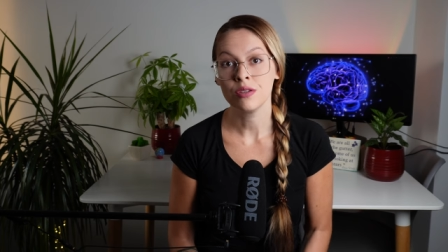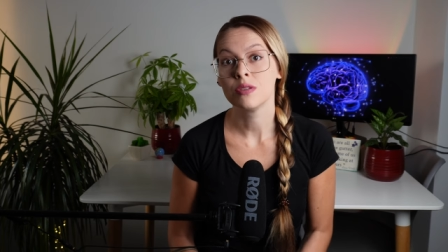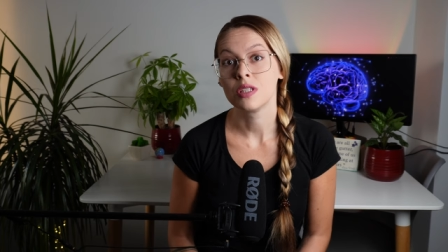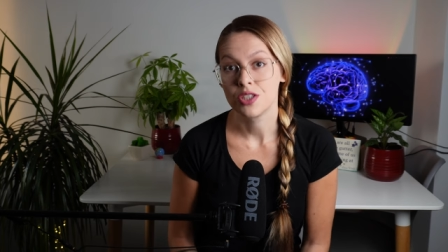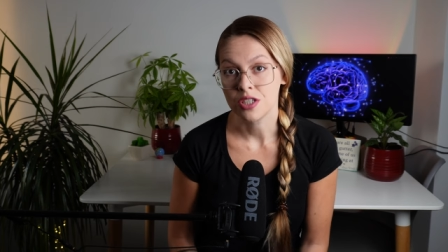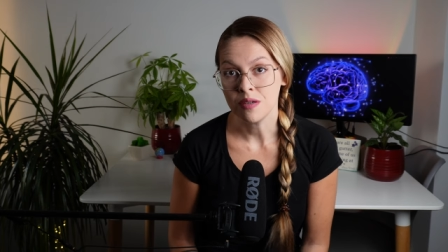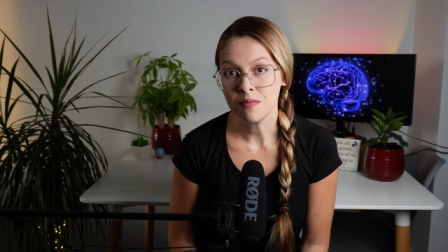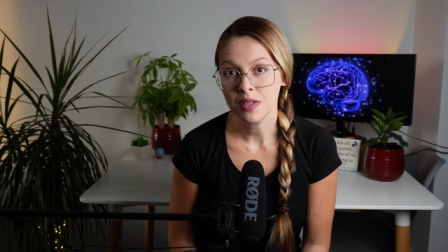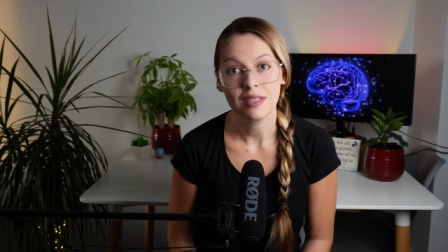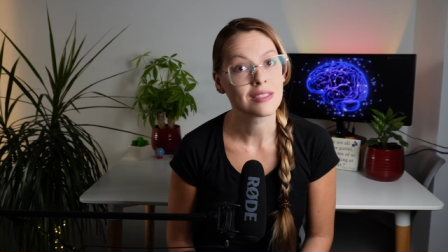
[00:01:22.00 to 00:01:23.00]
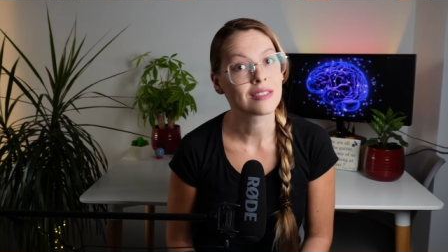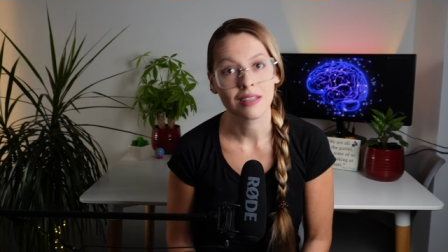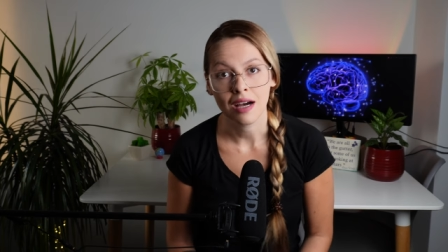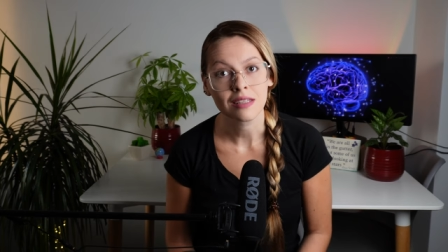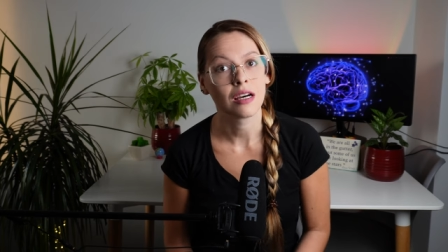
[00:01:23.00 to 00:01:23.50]
to the gym is
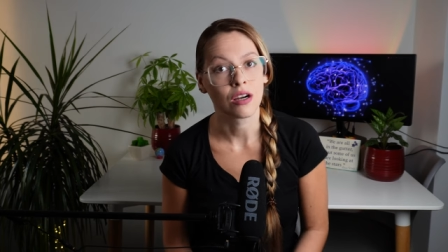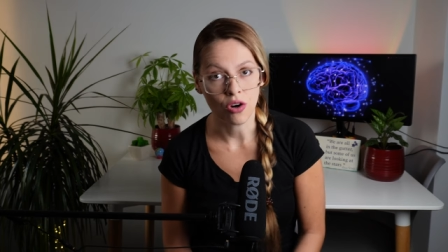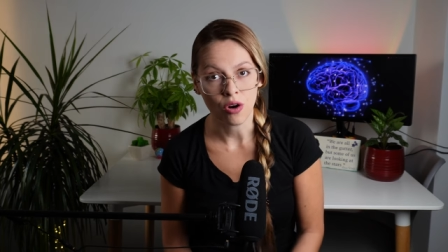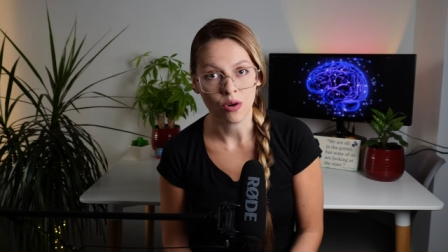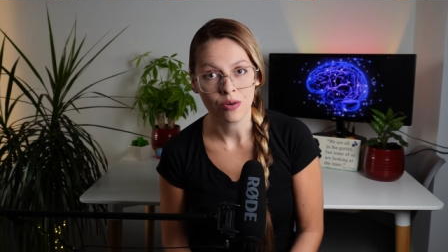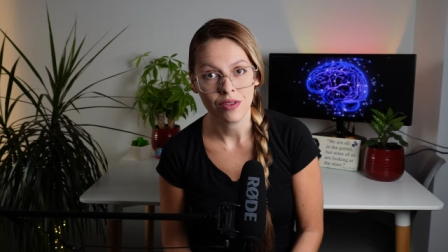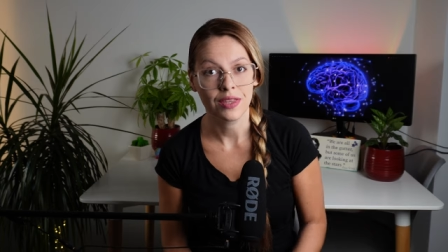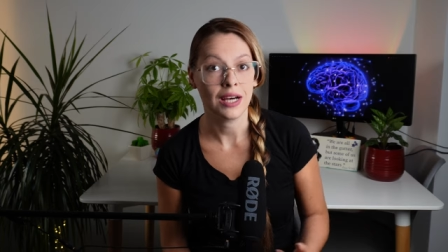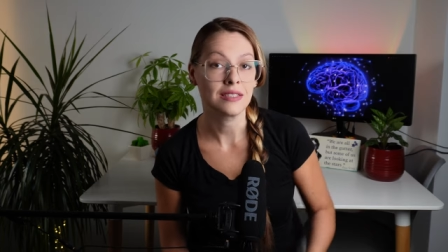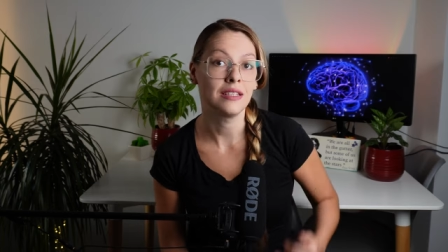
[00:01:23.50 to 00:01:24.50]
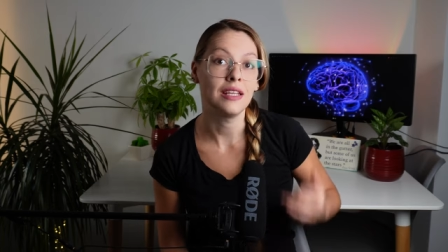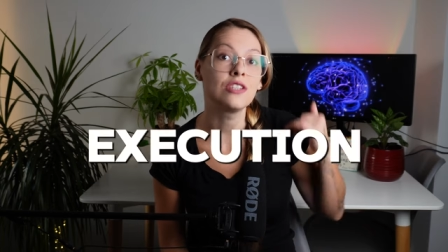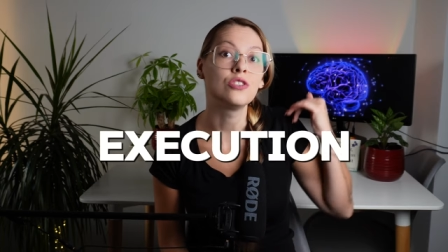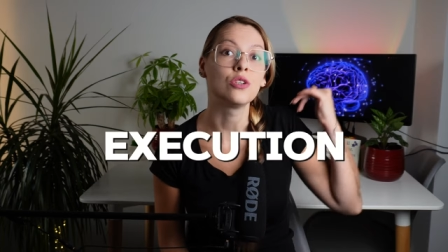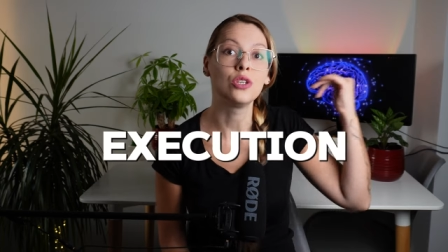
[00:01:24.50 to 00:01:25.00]
not a goal. That's an
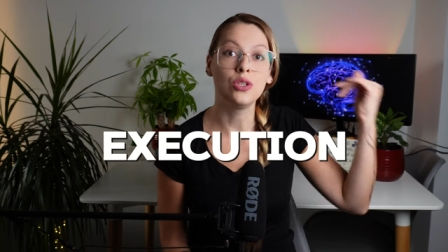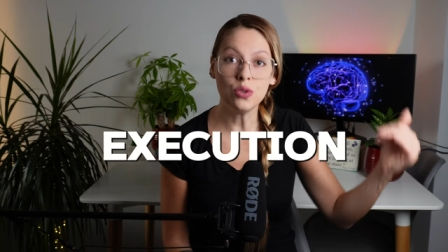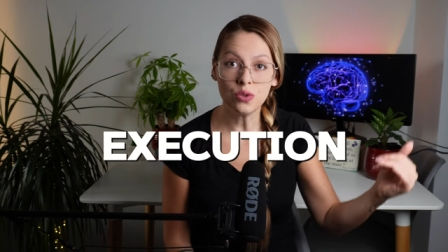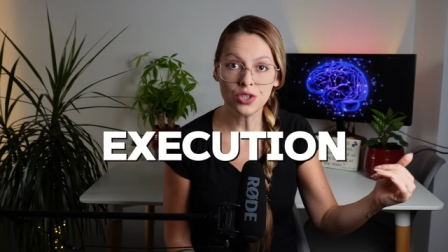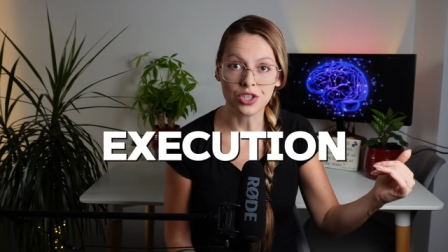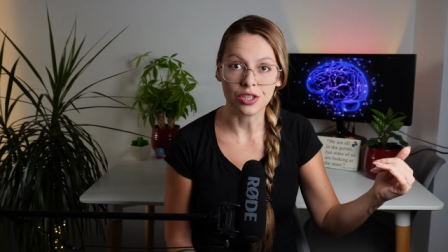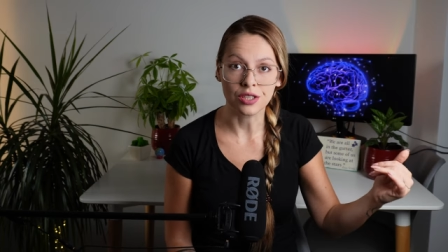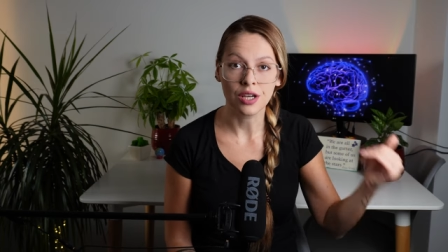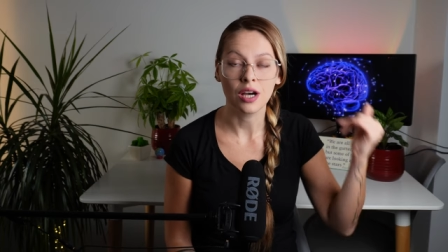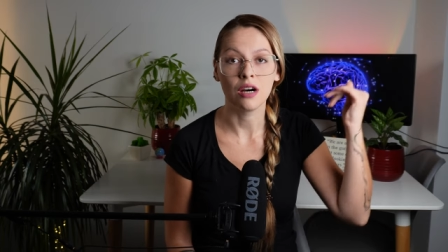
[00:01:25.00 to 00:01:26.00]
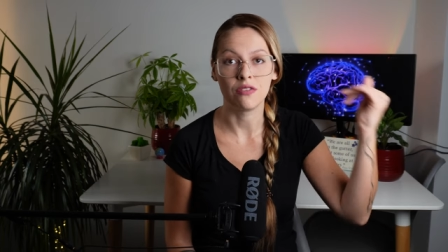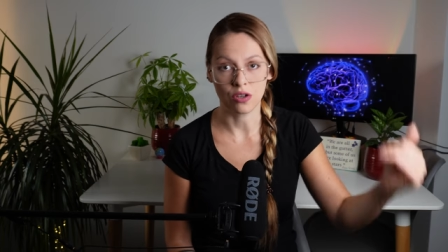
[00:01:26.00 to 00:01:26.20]
execution of a